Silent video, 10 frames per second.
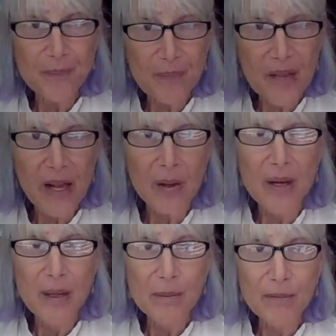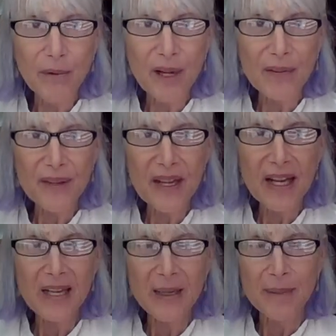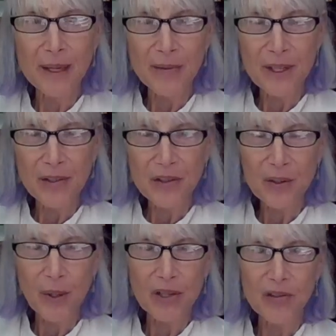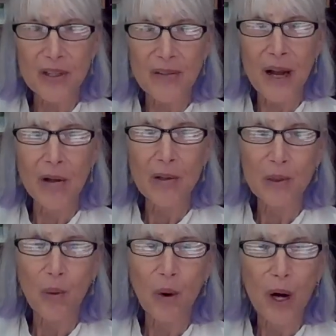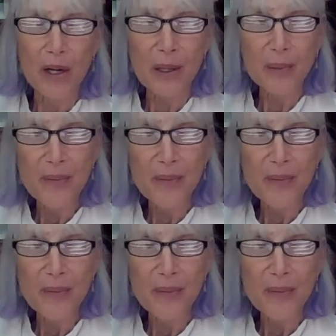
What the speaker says: Now, before I forget about this question of alkaline water,